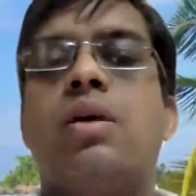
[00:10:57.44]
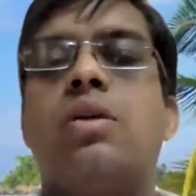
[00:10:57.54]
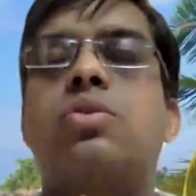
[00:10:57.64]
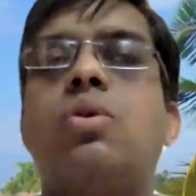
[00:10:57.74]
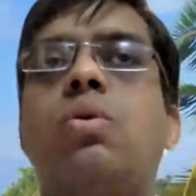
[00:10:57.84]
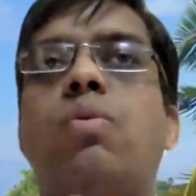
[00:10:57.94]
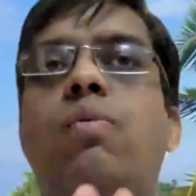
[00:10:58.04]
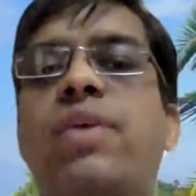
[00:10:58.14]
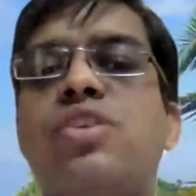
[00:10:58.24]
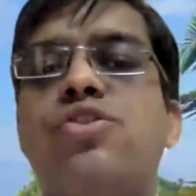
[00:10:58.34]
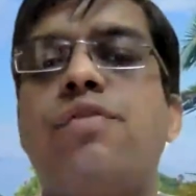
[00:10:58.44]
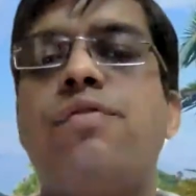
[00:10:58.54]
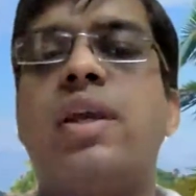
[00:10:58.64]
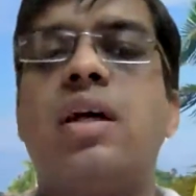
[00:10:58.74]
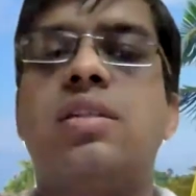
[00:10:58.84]
So when should
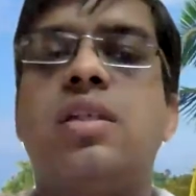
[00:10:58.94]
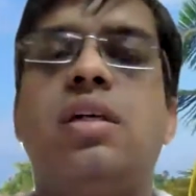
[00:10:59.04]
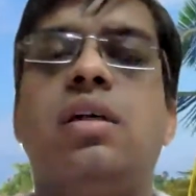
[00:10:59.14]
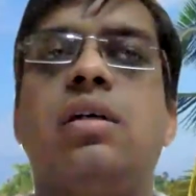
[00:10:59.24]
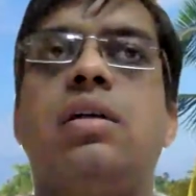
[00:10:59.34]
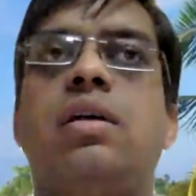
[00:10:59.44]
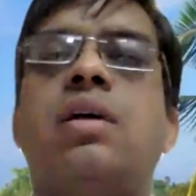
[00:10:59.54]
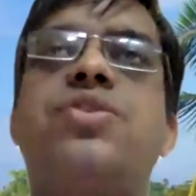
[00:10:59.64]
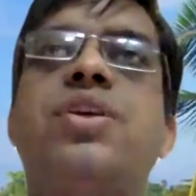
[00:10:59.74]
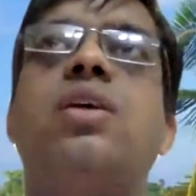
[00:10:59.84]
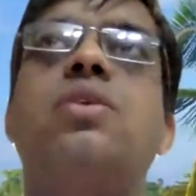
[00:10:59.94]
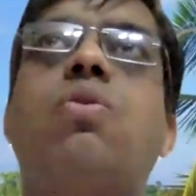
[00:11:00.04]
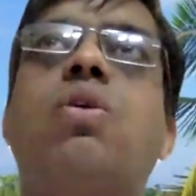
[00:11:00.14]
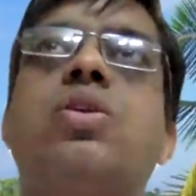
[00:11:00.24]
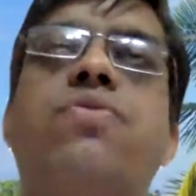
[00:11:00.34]
we consider a serious cause